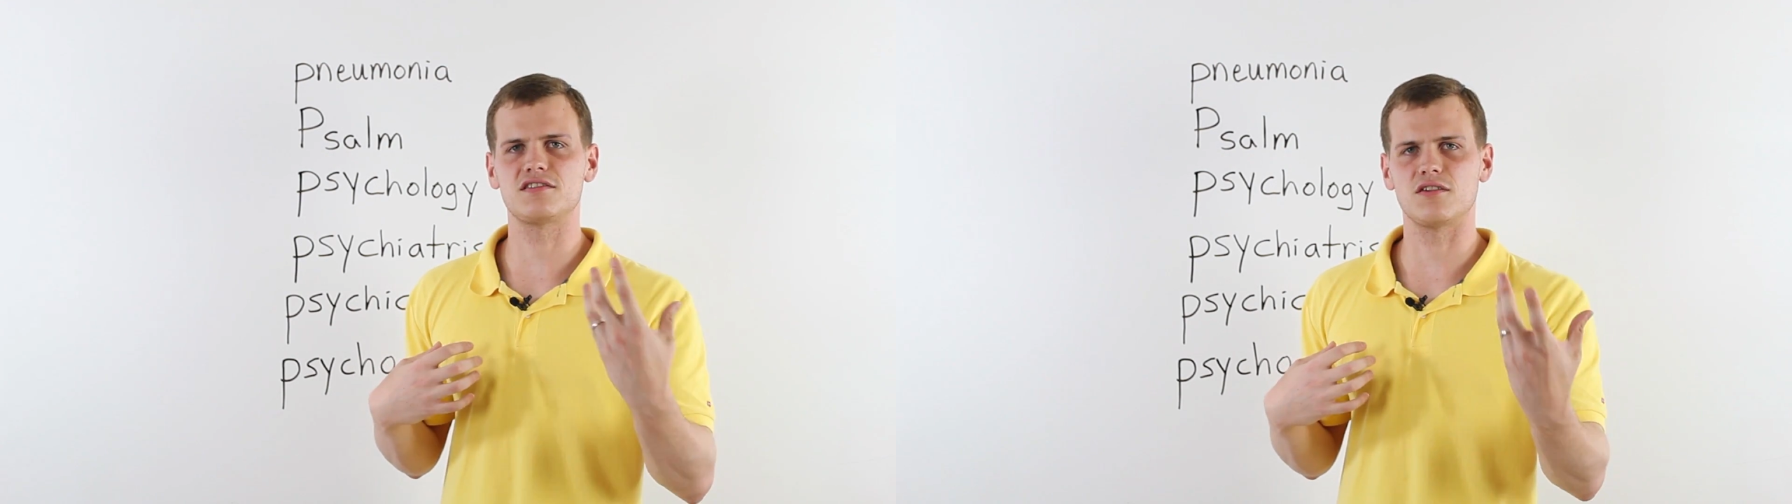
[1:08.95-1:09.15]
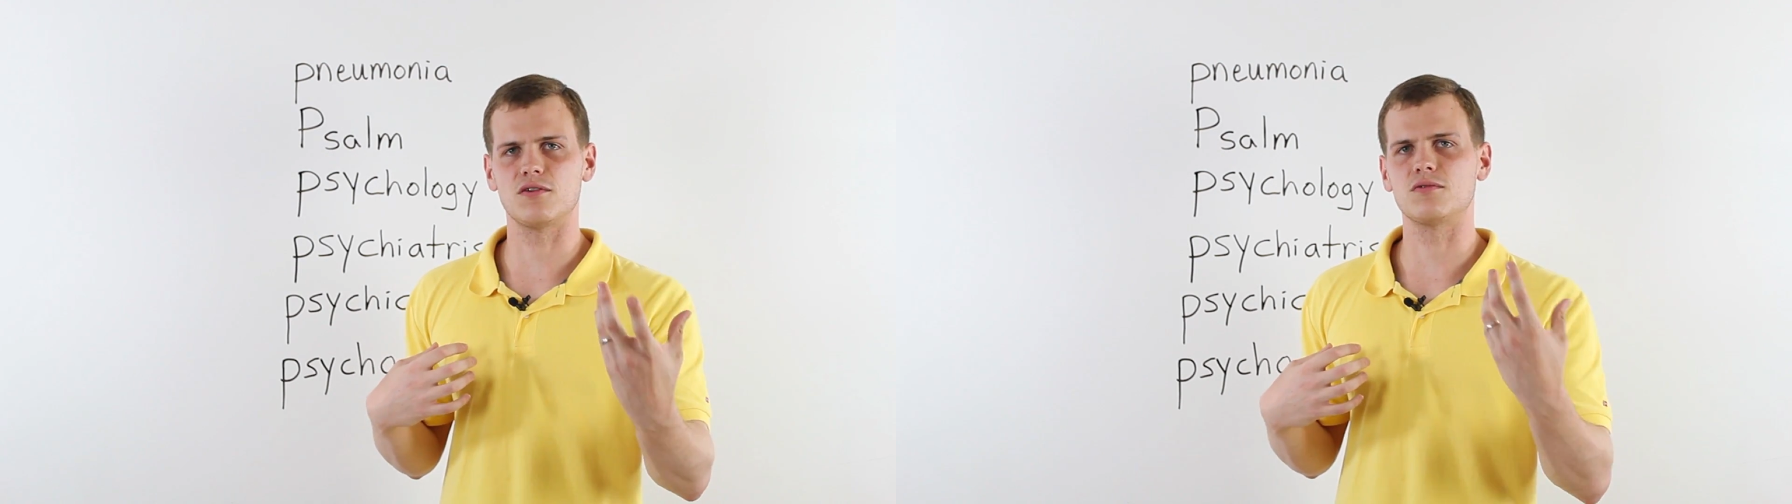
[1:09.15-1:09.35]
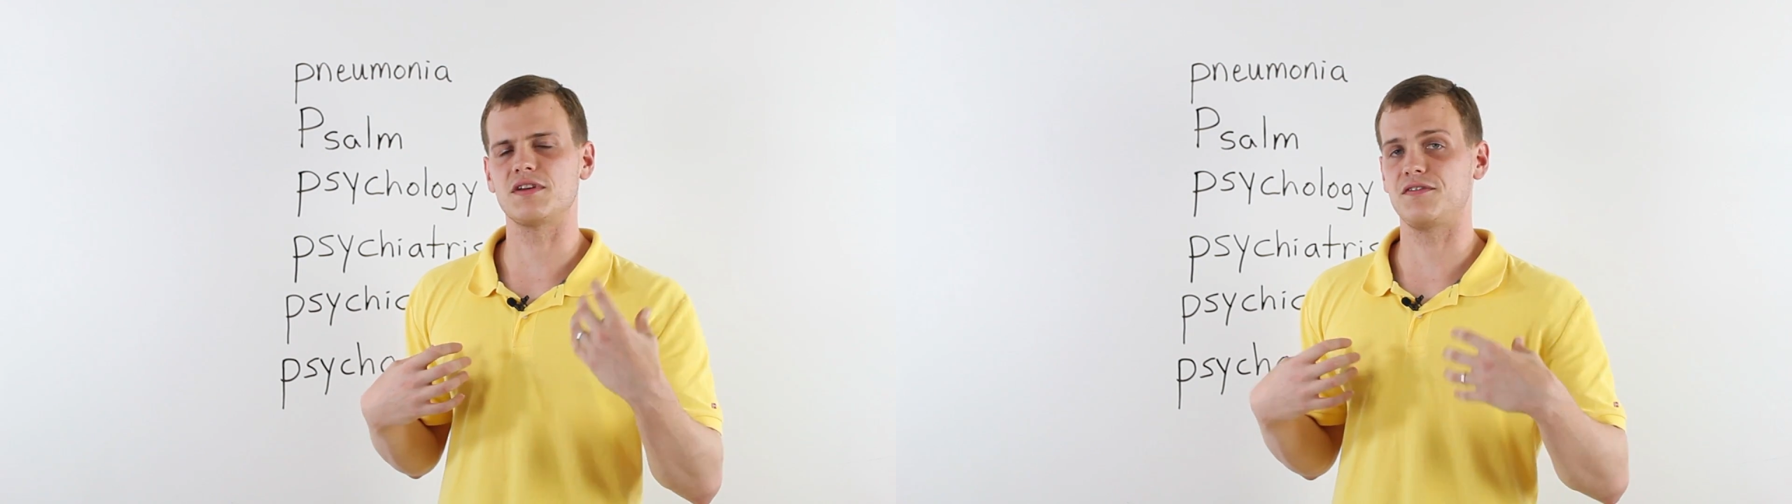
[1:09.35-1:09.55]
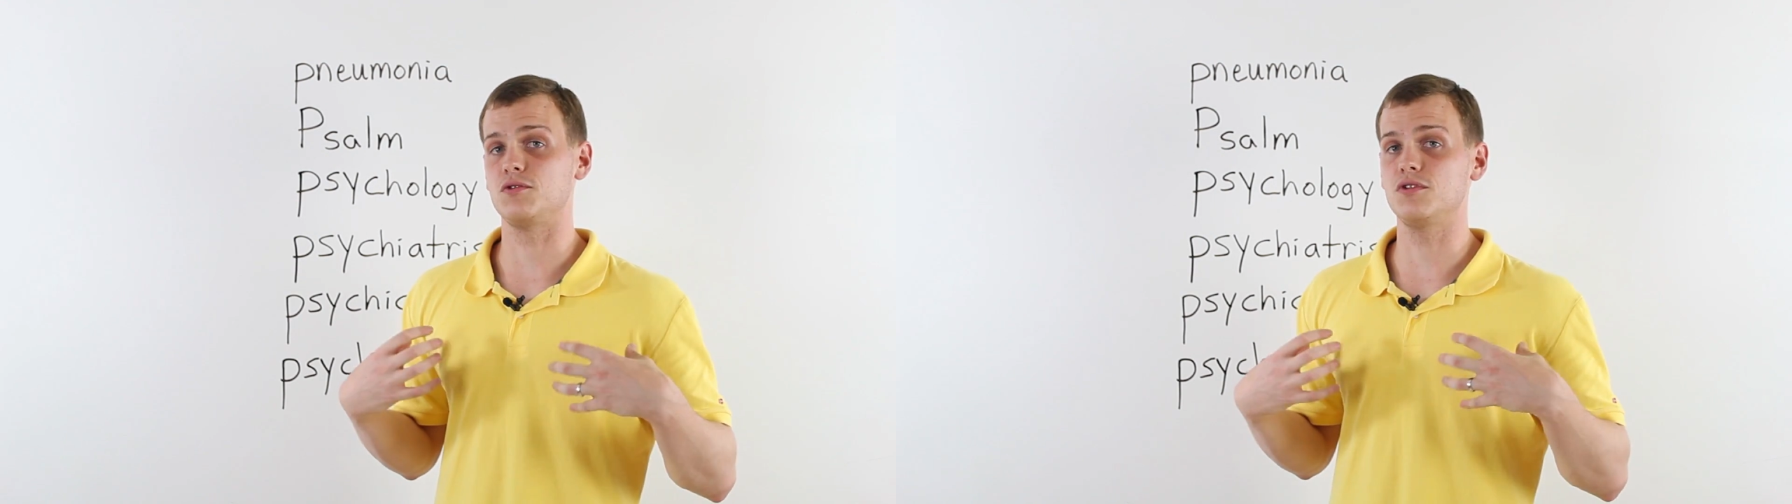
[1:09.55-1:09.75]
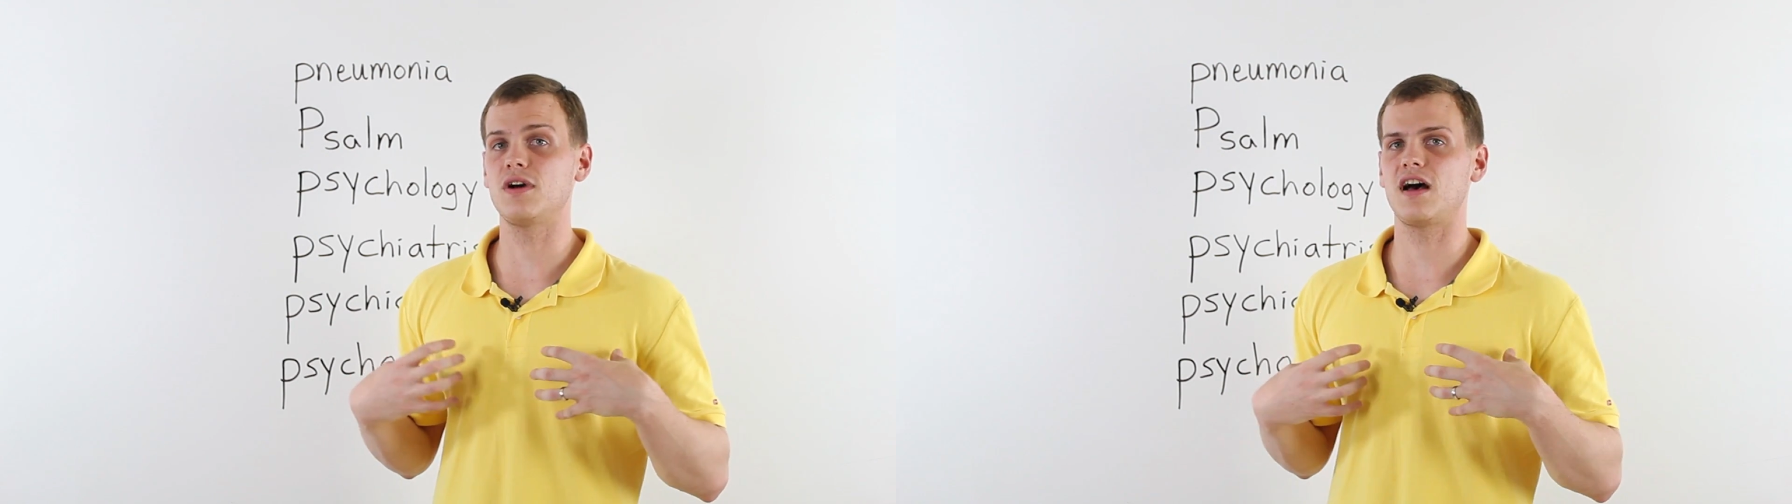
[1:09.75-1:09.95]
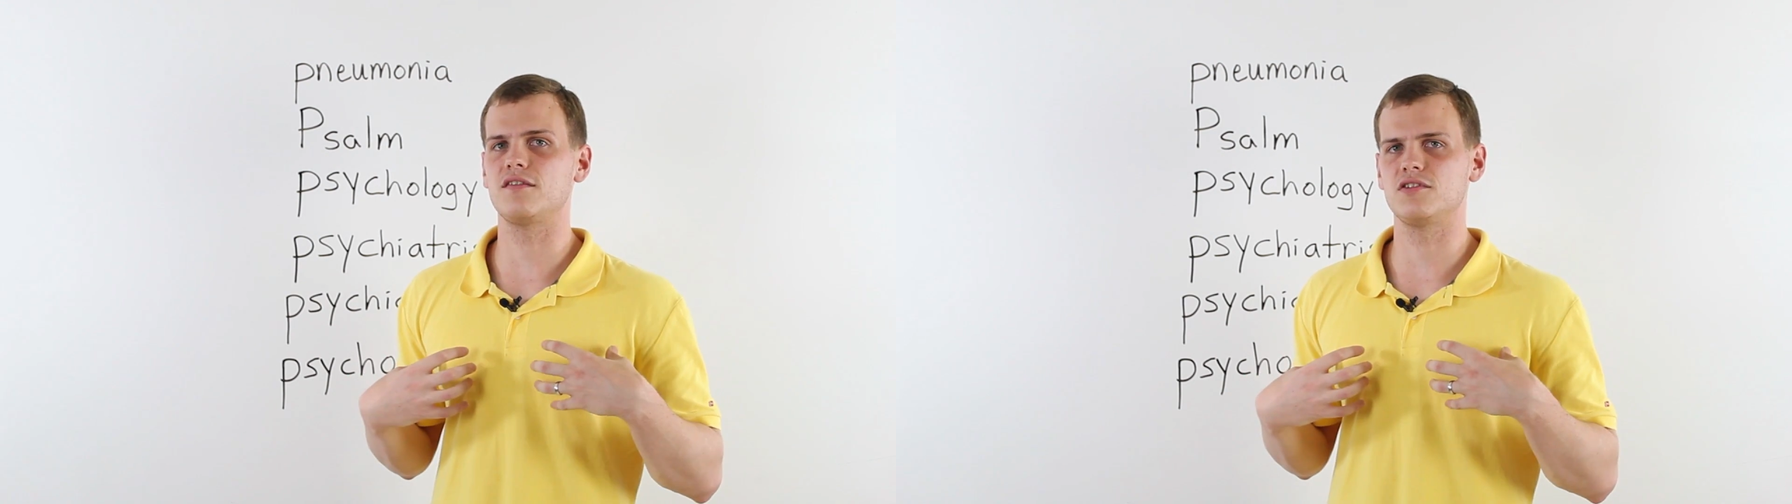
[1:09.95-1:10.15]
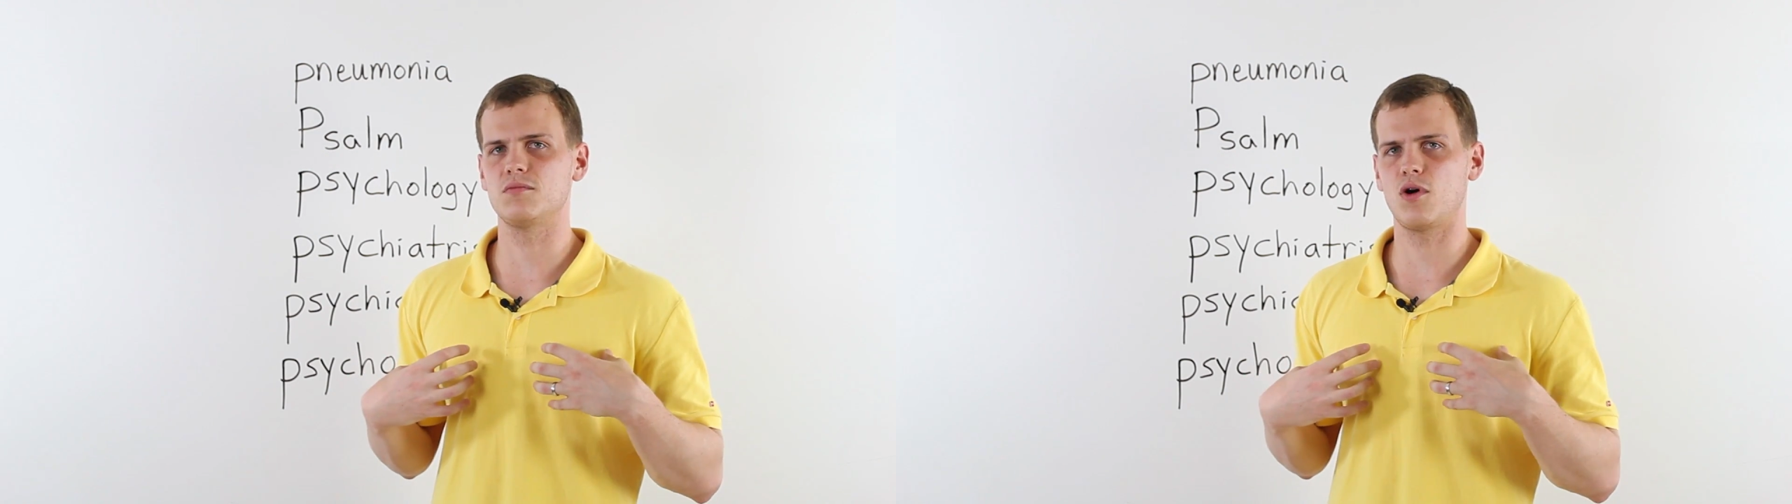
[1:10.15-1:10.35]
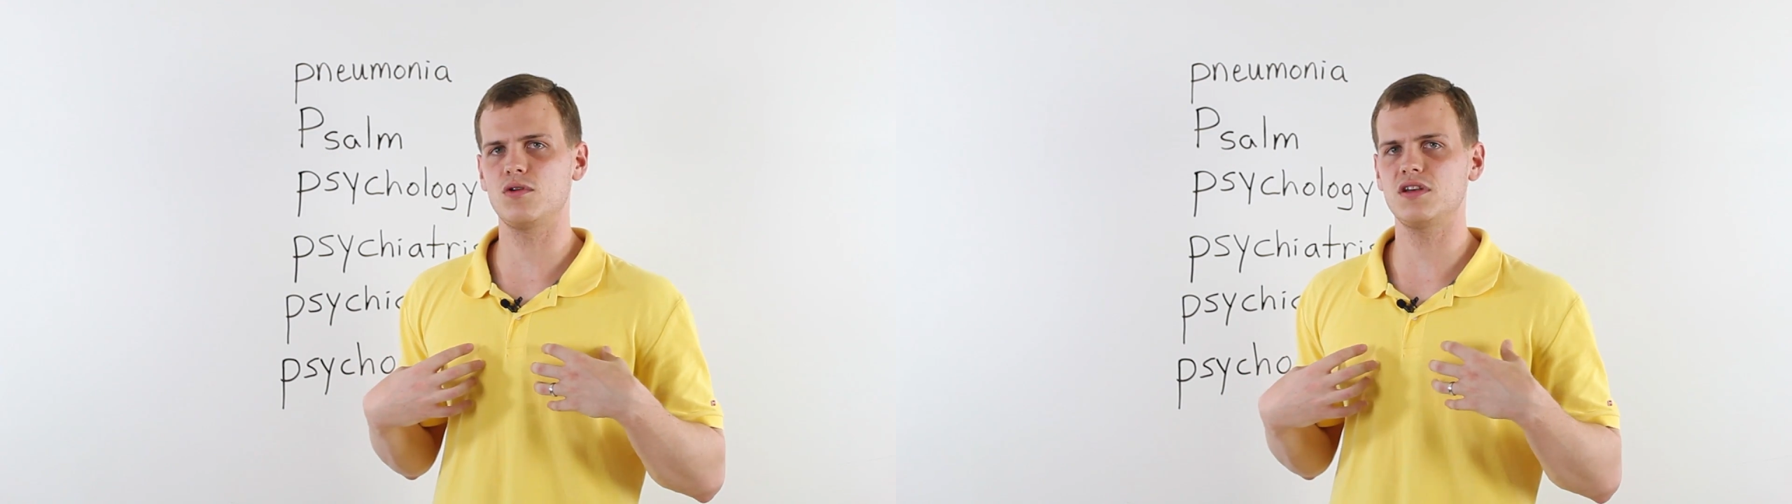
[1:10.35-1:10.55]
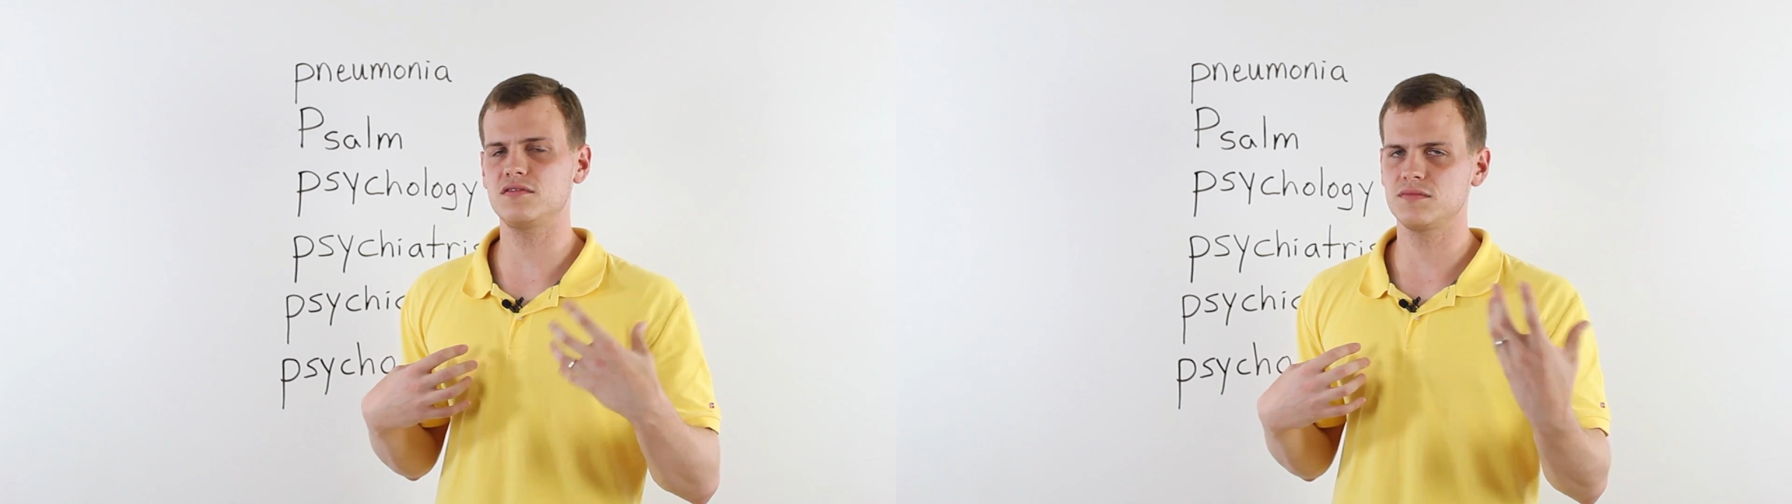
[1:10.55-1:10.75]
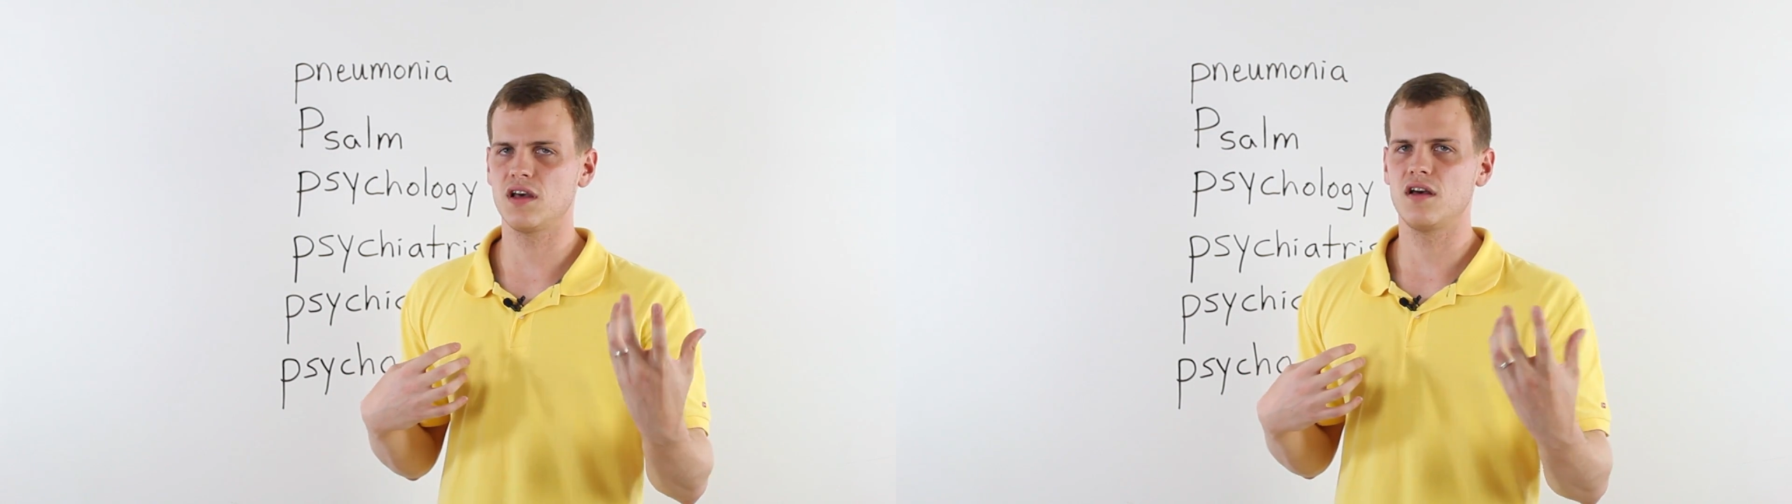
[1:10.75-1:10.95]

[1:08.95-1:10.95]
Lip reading: So if you do have pneumonia,